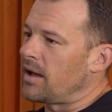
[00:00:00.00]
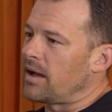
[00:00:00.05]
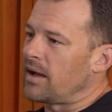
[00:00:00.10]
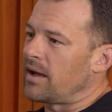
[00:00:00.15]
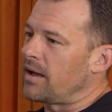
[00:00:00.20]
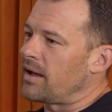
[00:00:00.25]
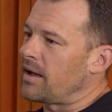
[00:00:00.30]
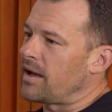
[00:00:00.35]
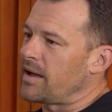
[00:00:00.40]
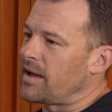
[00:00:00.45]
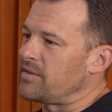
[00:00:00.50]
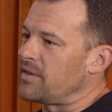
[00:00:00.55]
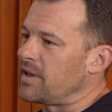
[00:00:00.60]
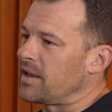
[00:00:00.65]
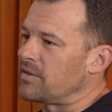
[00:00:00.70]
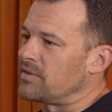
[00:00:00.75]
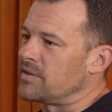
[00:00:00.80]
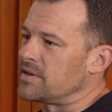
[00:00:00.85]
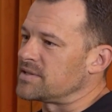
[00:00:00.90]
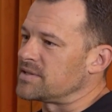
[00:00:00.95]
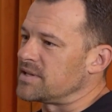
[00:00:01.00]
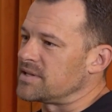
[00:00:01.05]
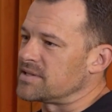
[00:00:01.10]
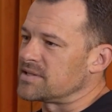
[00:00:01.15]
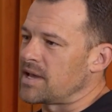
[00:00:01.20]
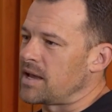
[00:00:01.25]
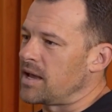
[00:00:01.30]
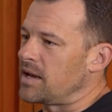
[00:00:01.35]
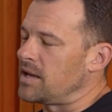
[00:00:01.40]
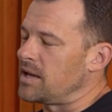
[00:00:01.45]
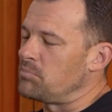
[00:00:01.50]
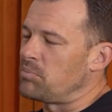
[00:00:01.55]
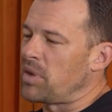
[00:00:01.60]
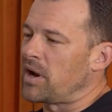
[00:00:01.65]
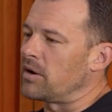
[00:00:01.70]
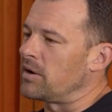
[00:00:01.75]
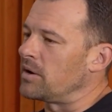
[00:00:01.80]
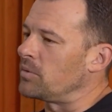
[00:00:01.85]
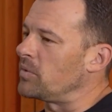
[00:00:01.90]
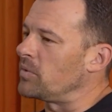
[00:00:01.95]
I think this is any
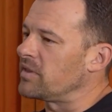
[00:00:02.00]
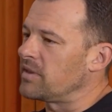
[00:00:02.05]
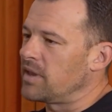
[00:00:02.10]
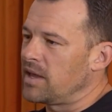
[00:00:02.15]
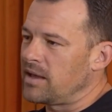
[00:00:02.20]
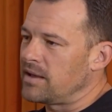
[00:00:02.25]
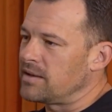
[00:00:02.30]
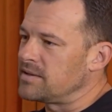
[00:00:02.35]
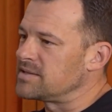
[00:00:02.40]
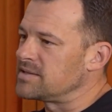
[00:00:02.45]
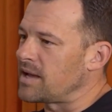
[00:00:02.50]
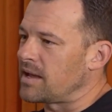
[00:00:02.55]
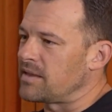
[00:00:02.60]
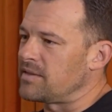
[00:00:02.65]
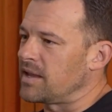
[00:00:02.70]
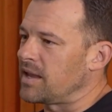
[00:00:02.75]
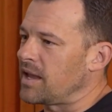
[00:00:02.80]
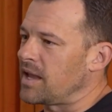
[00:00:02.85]
parent with kids.